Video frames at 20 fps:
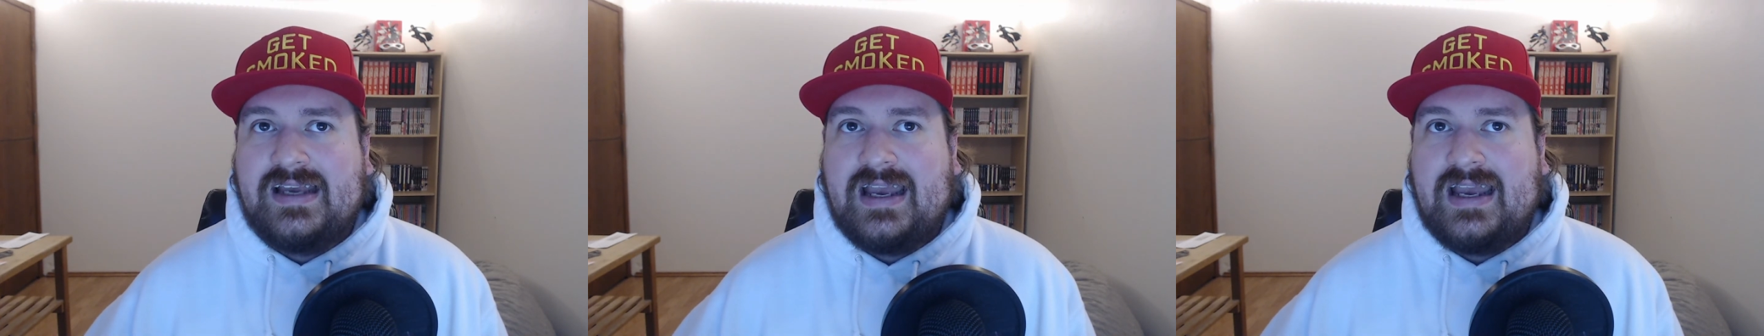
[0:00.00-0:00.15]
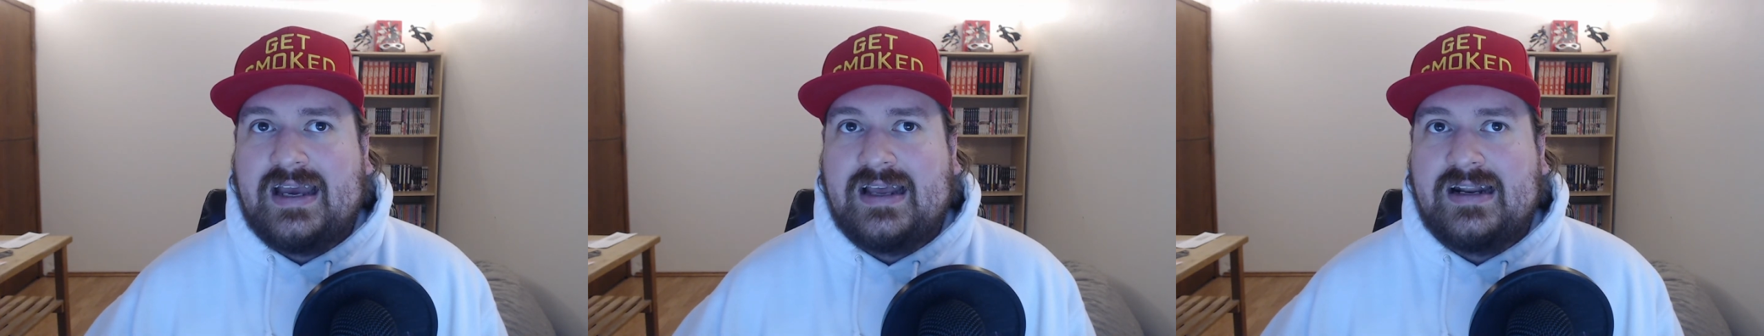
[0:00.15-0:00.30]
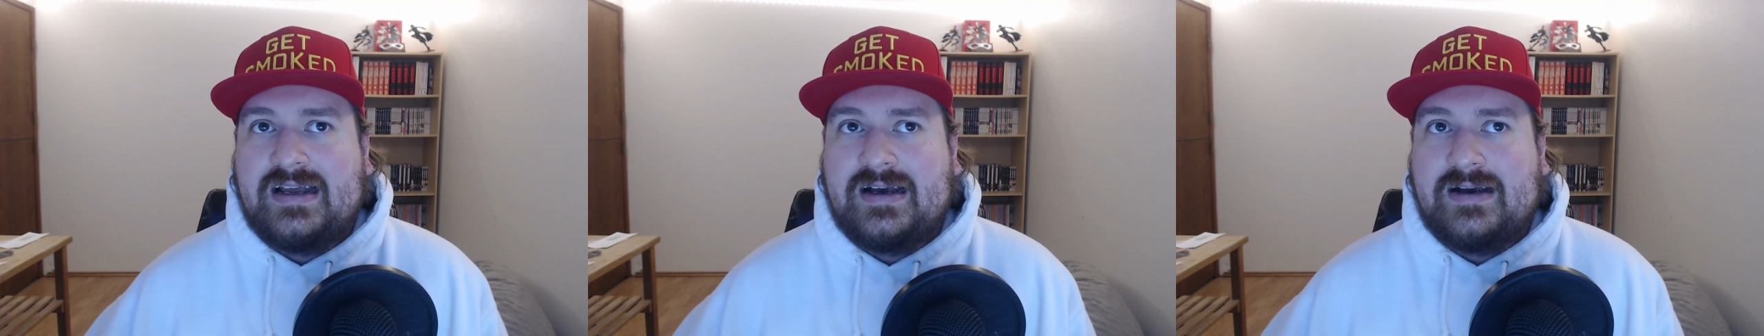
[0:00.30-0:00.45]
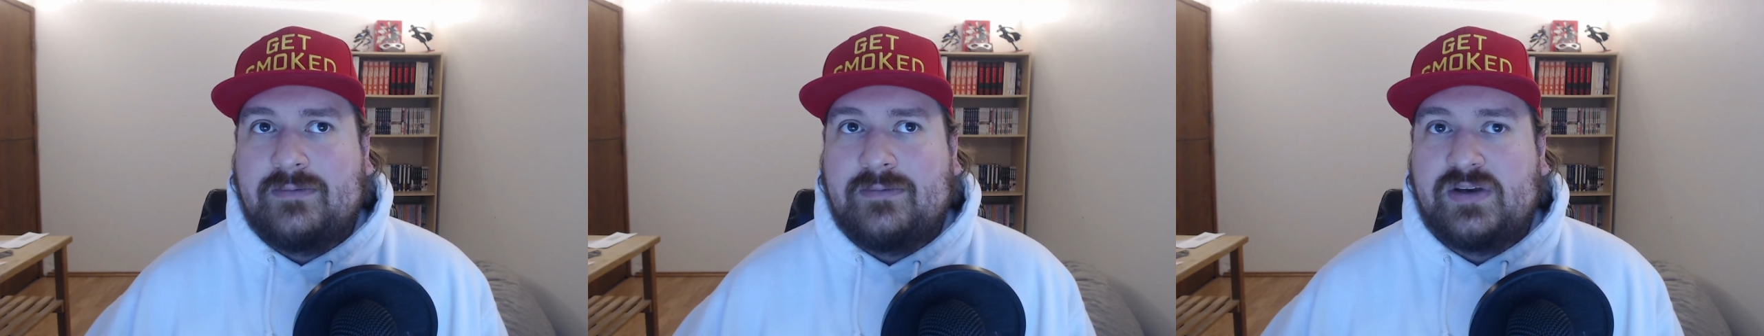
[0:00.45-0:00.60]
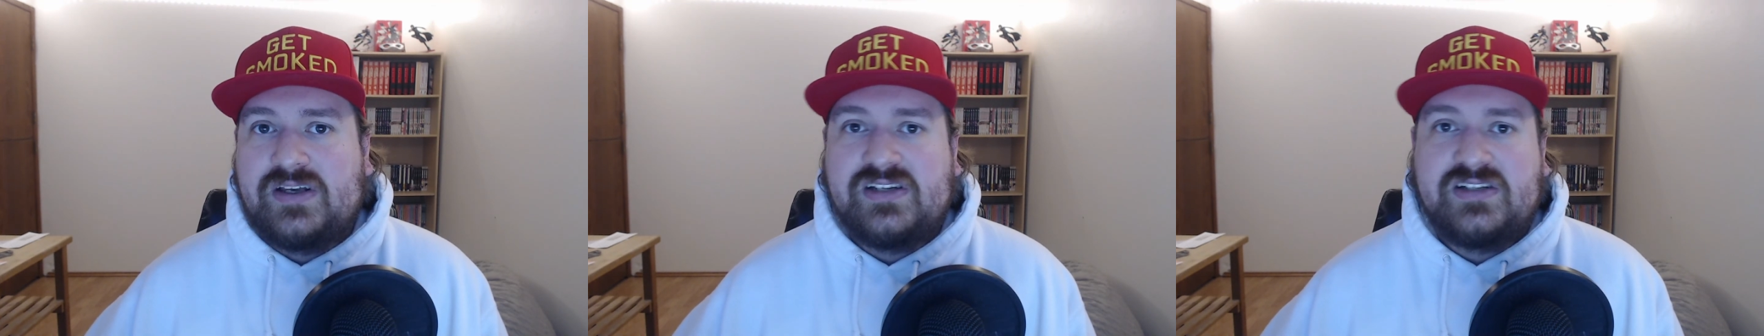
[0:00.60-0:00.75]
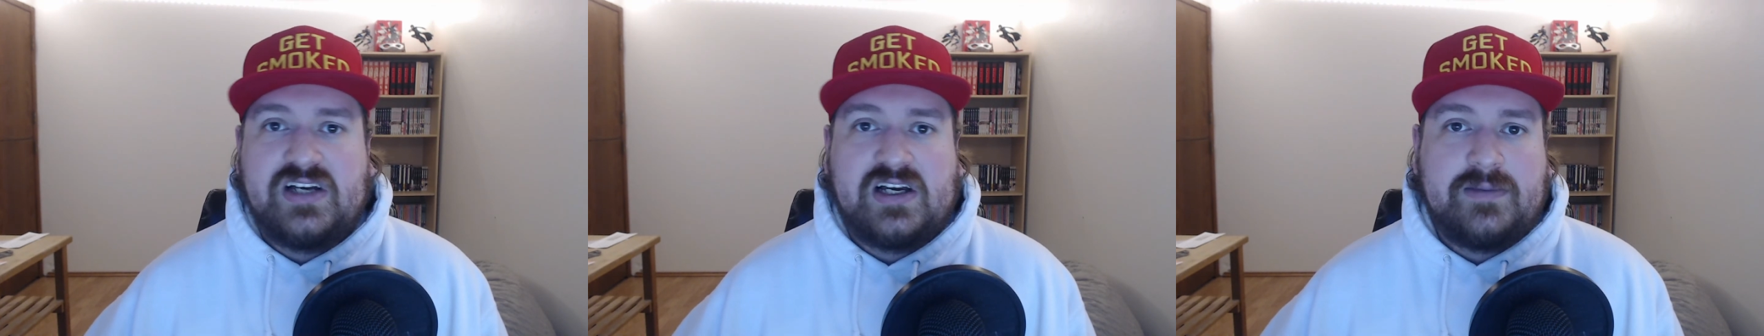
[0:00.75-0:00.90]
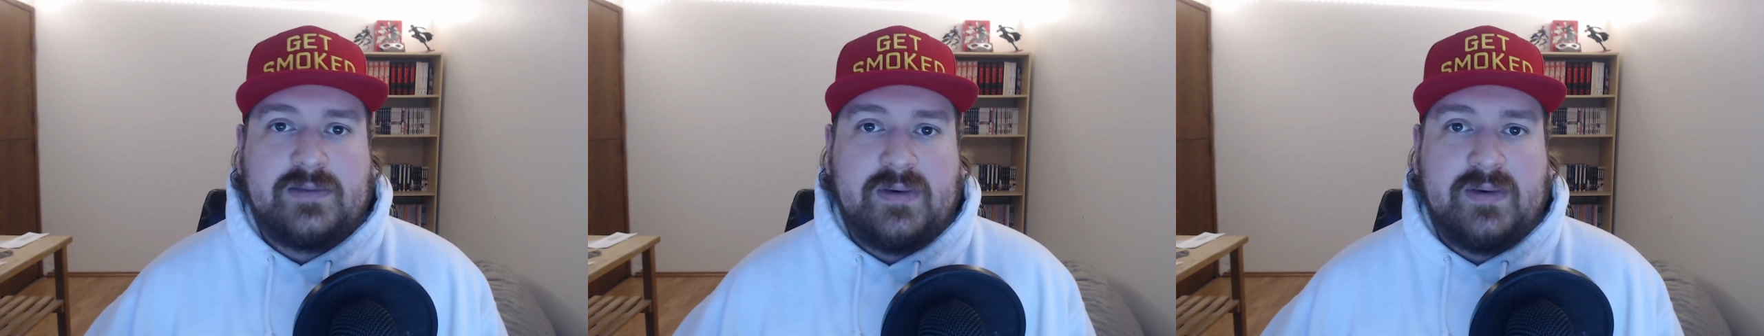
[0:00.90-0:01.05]
and we can
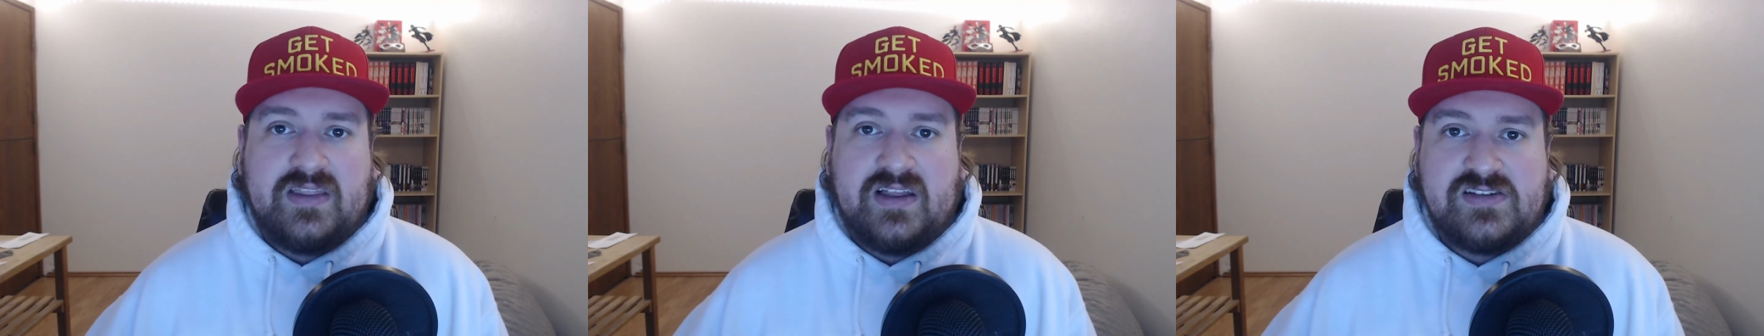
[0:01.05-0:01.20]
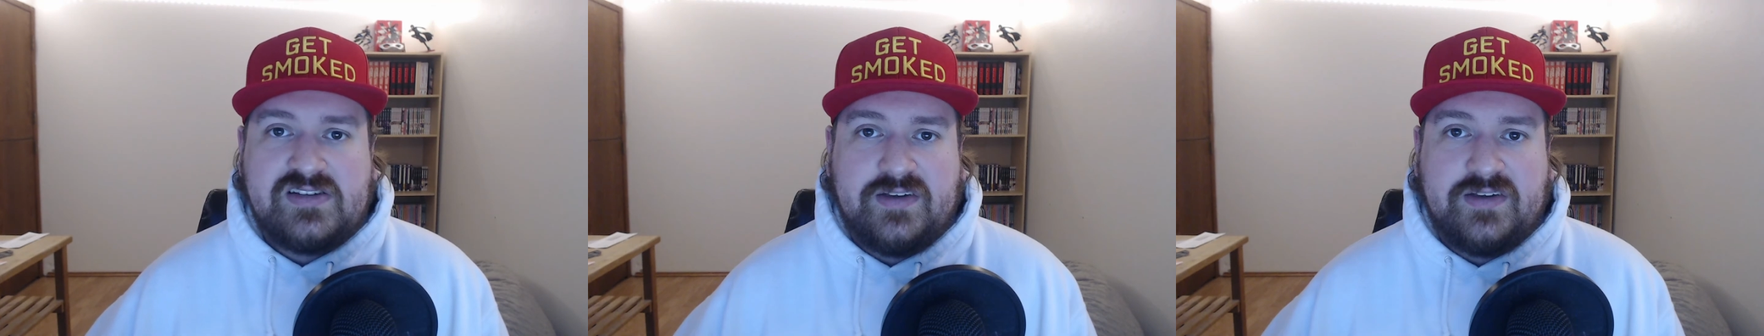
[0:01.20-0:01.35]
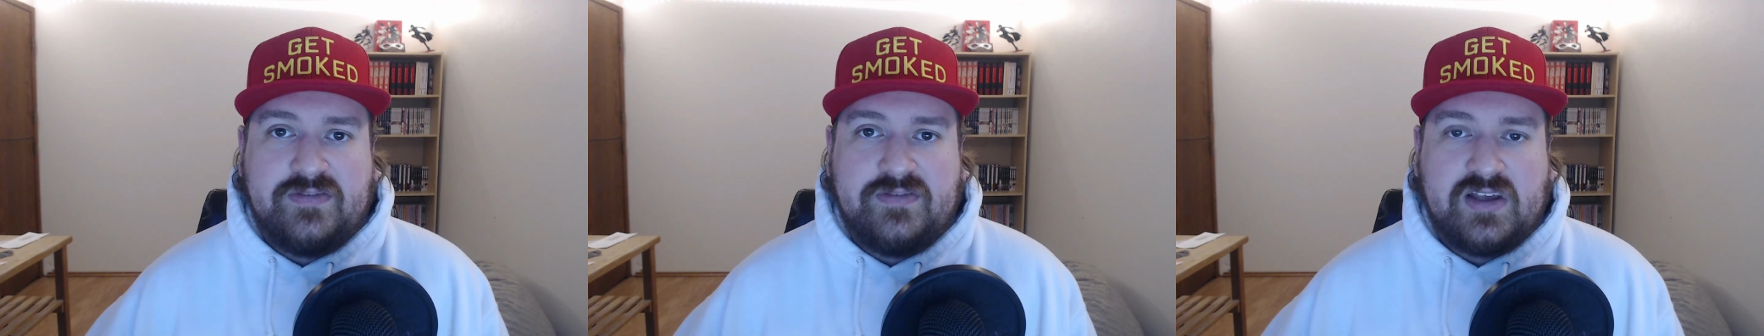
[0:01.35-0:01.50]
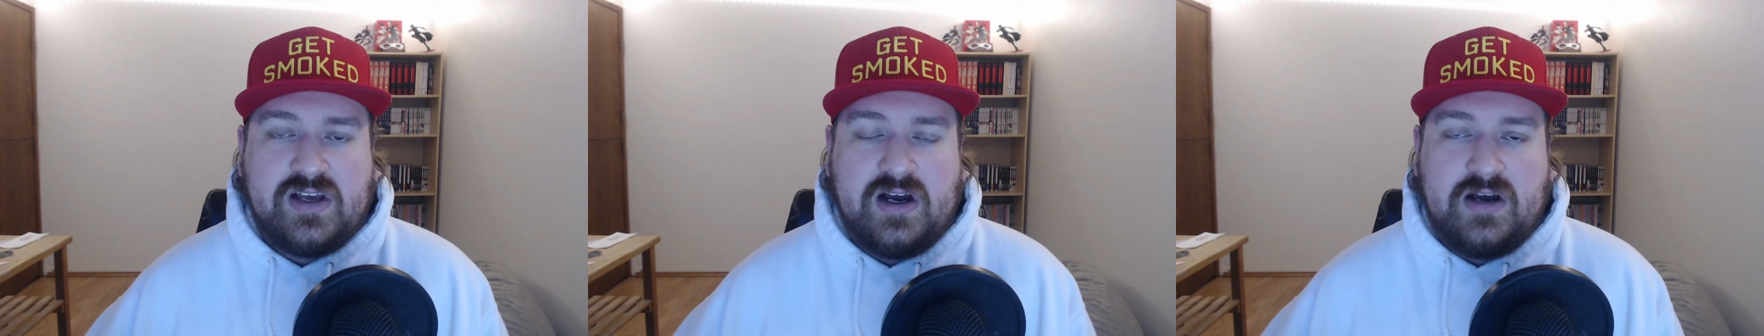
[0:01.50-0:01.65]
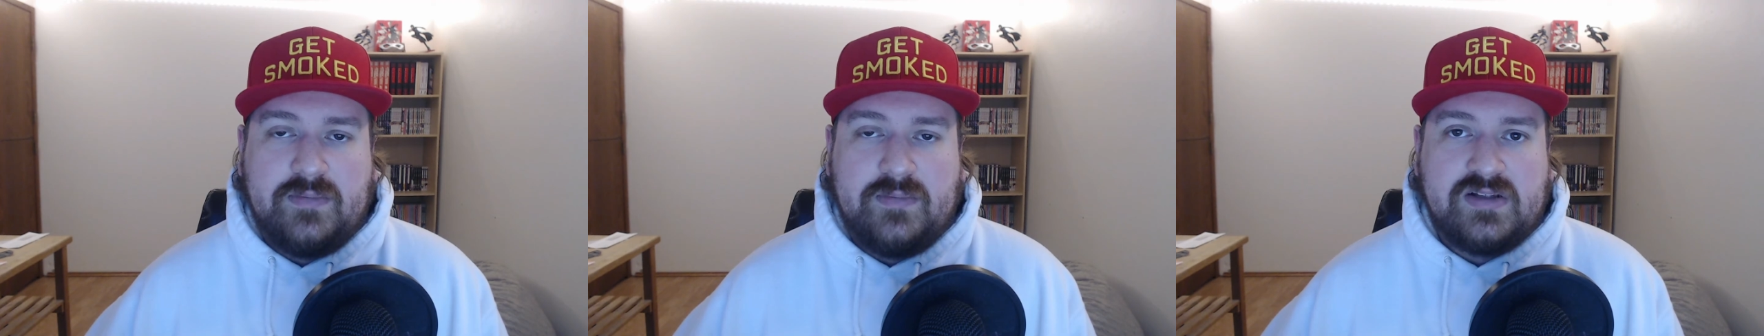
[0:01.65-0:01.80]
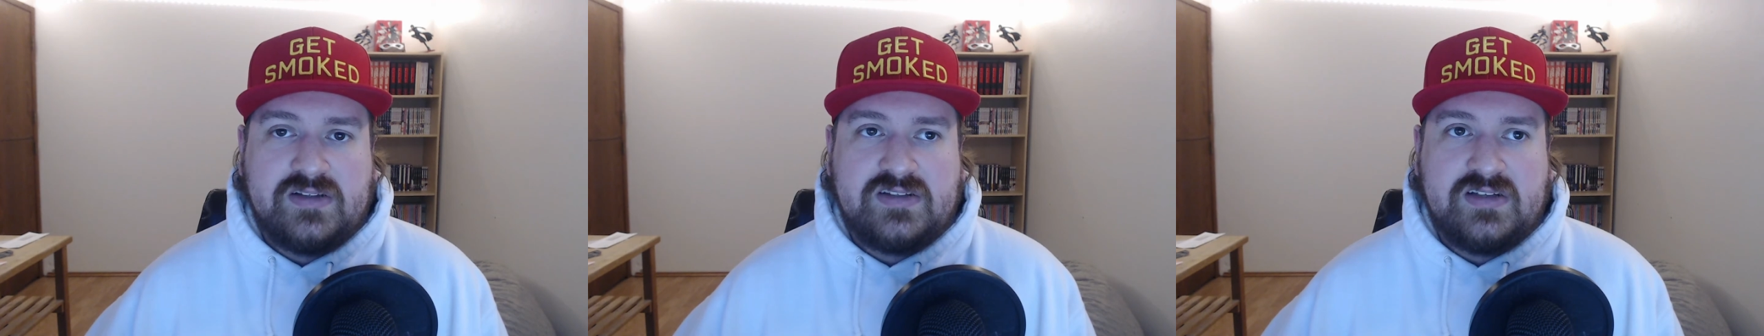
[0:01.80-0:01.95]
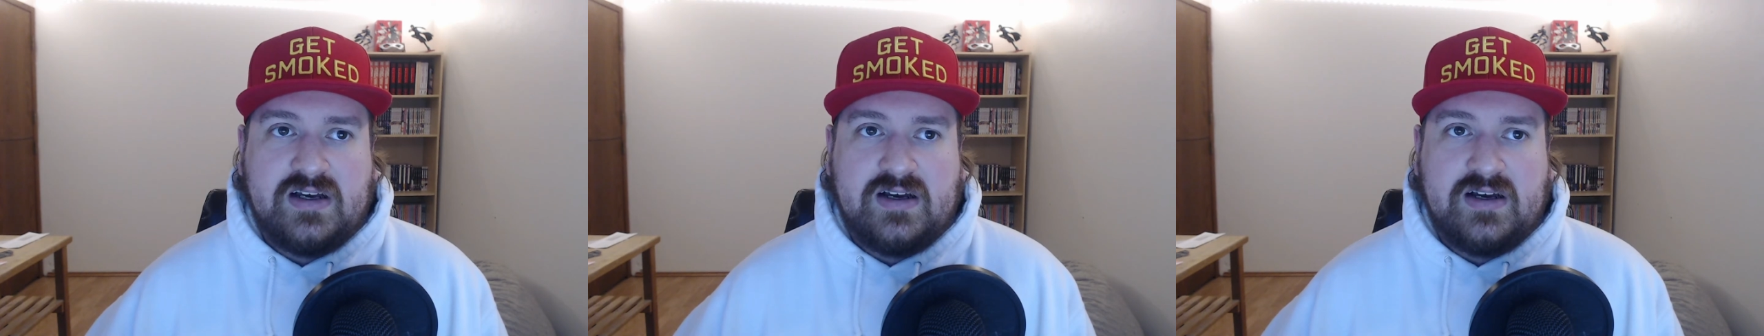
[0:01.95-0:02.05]
talk about that stuff in the comments.